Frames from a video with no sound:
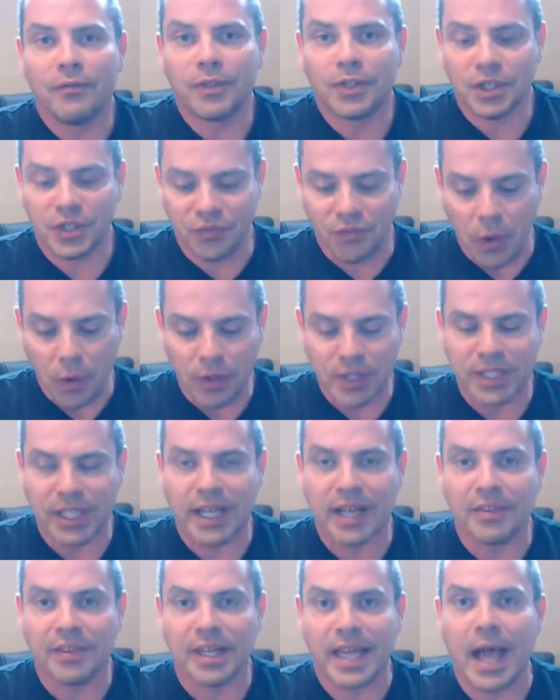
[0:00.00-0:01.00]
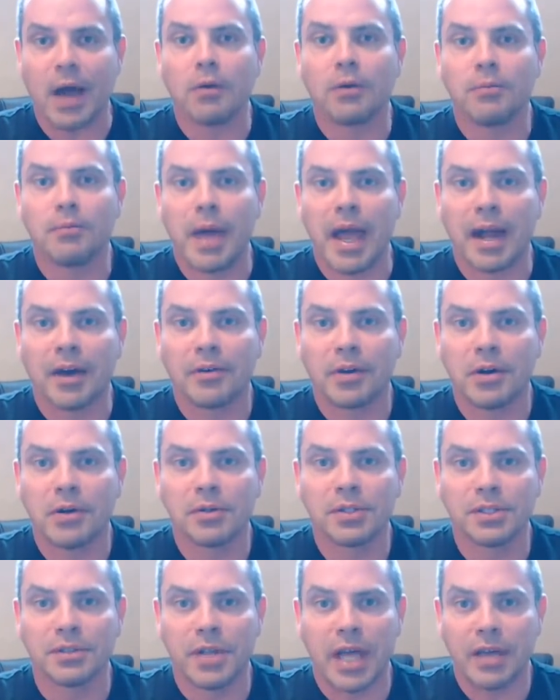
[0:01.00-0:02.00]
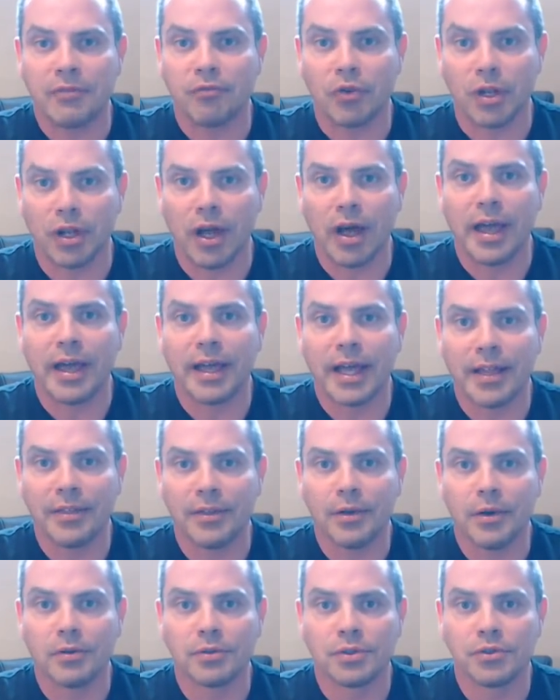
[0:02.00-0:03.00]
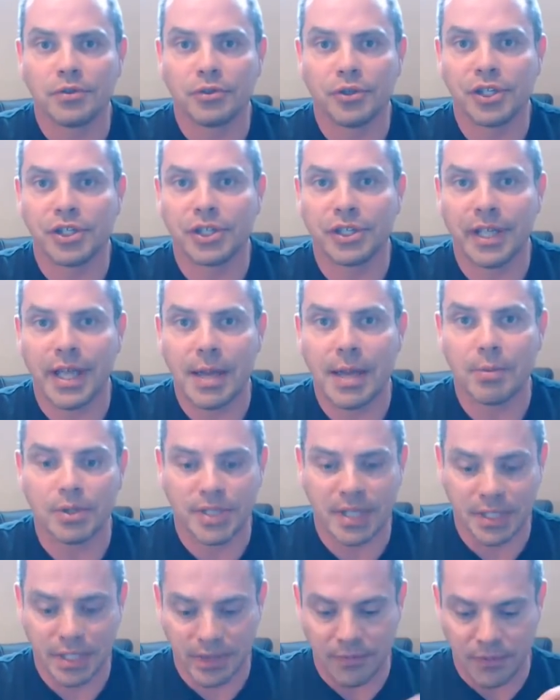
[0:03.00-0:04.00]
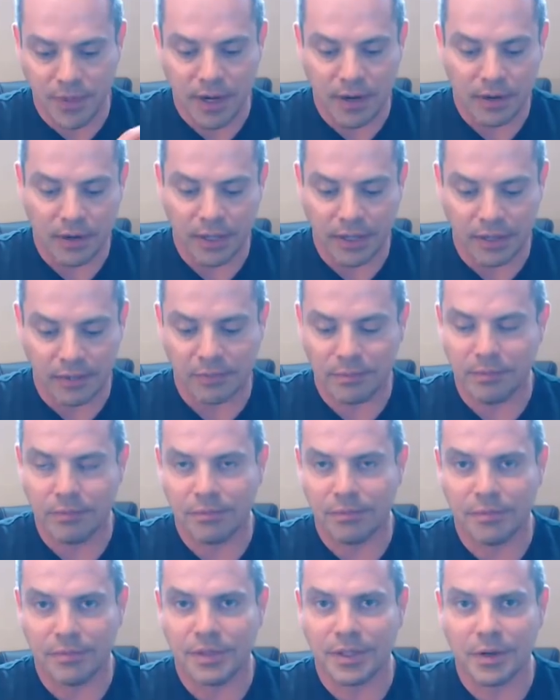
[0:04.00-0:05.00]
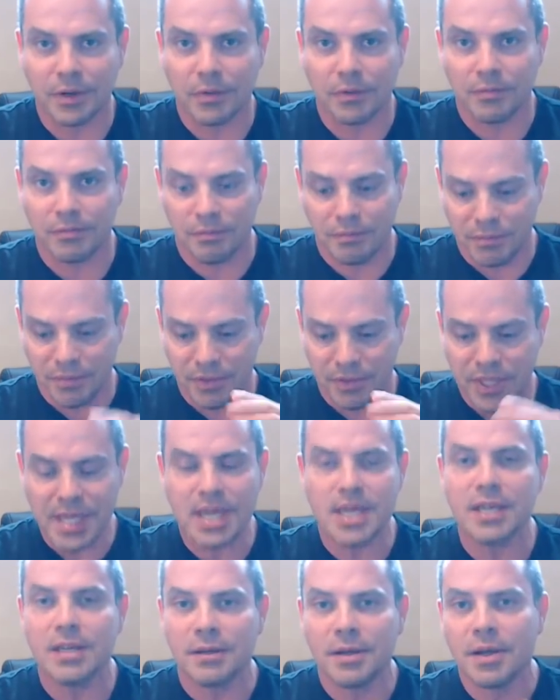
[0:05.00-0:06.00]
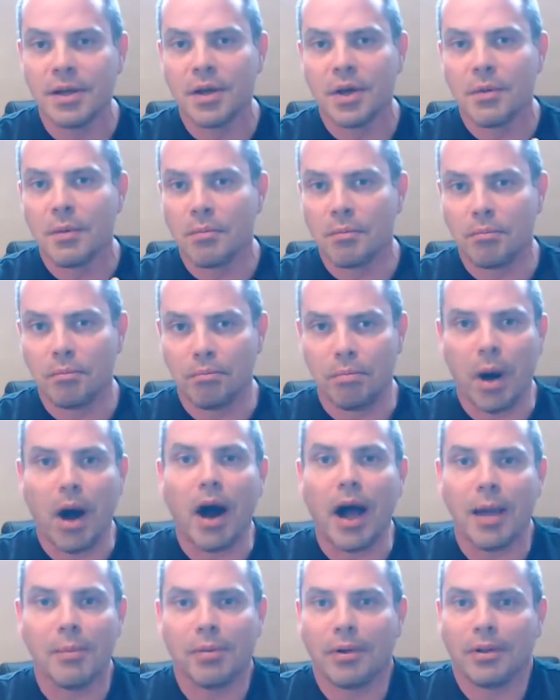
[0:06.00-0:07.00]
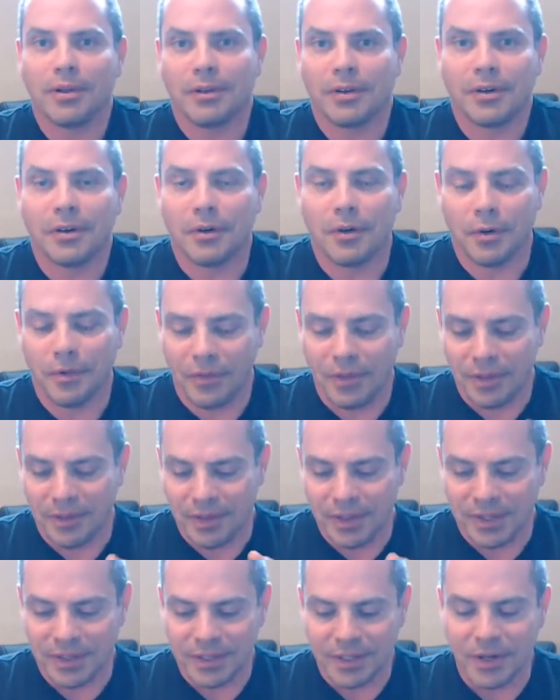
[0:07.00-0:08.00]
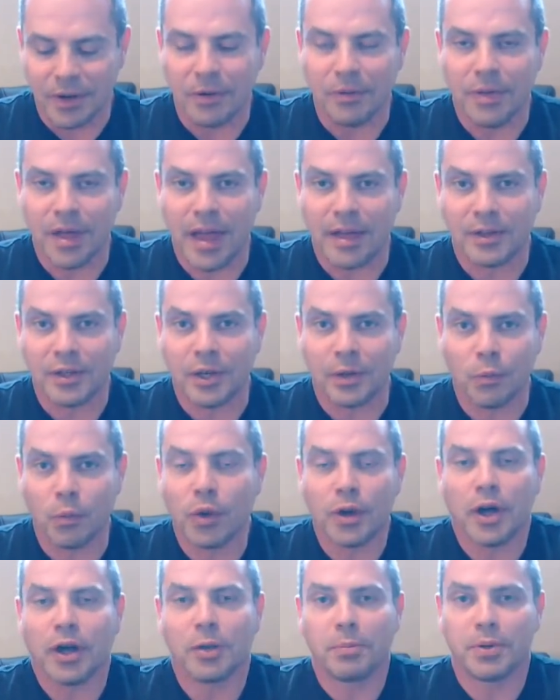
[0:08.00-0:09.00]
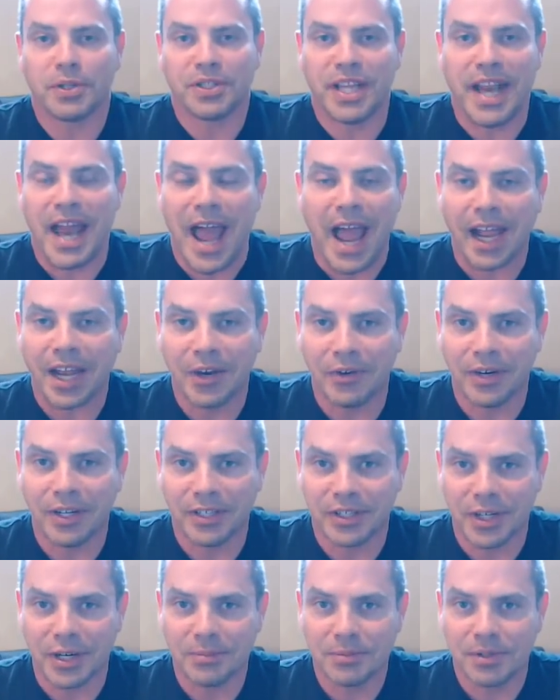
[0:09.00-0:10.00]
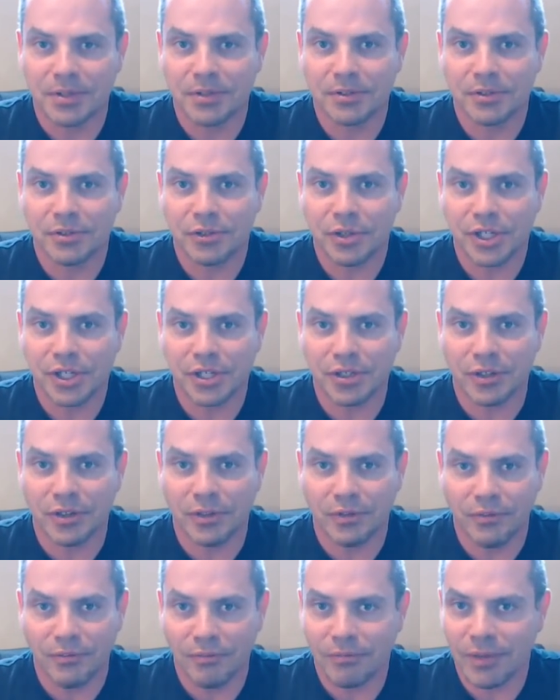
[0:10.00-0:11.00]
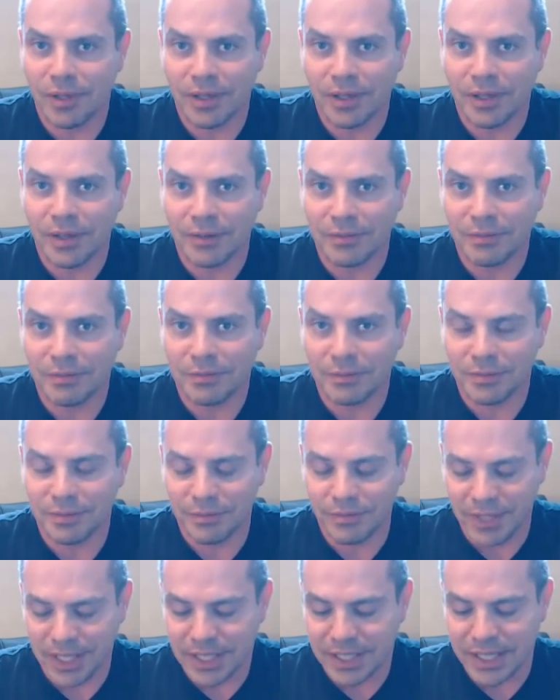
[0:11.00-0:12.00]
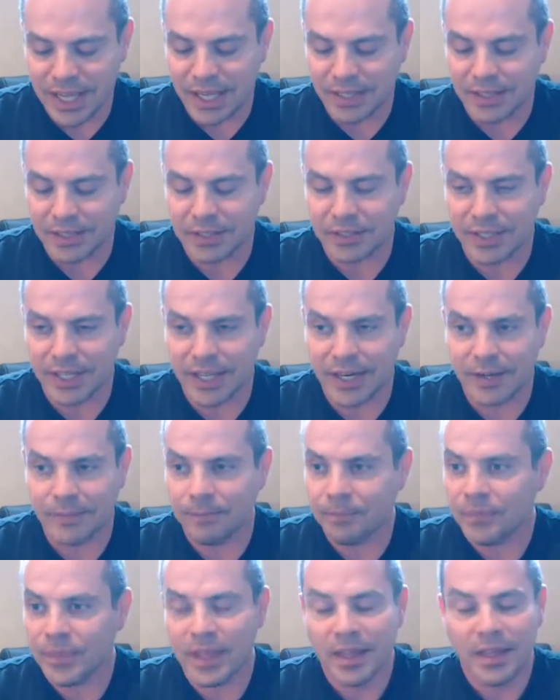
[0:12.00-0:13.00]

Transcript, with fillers: just focusing on the counting macros and, and relying on those nutrition labels as if they're like, you know, the Bible or, or the, the you know 100% accurate in terms of the nutritional uh, intake that they're getting,